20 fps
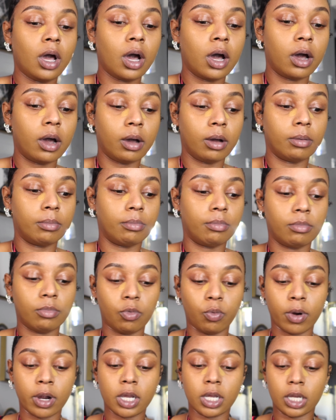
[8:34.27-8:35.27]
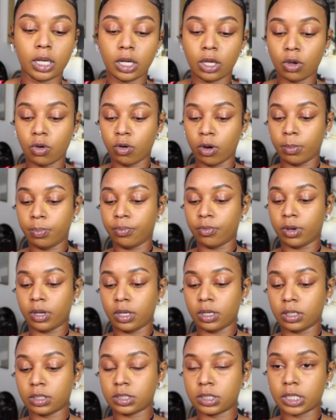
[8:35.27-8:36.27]
um, working in
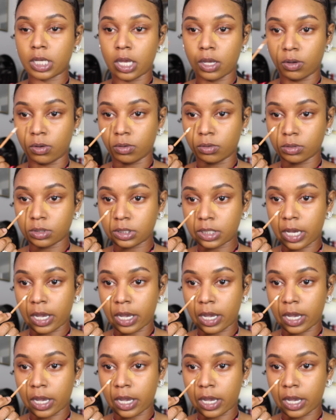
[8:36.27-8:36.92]
corporate sales.